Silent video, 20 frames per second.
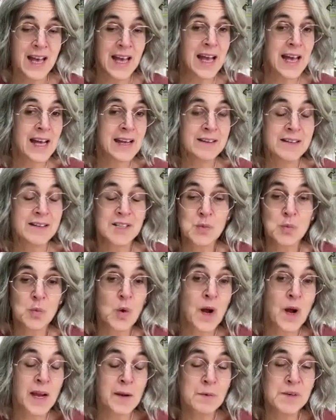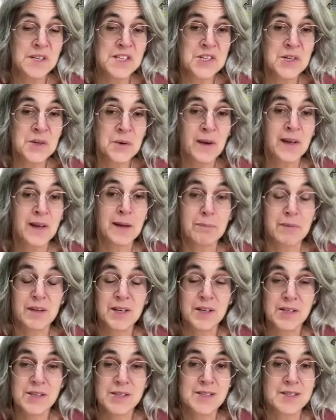and it's why we do it
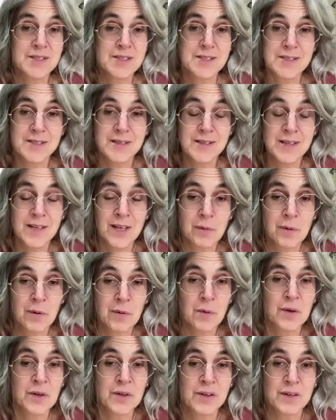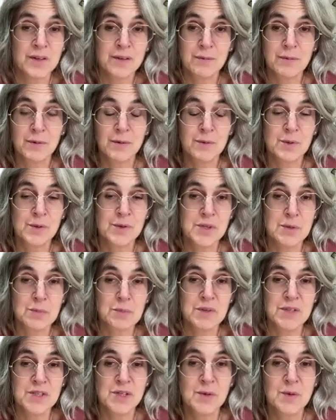because we want to
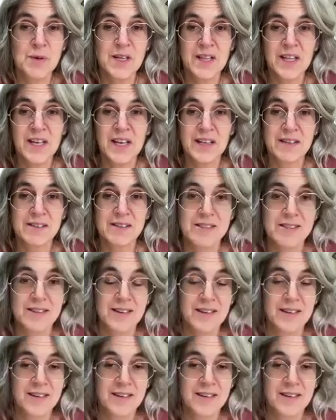be doing that.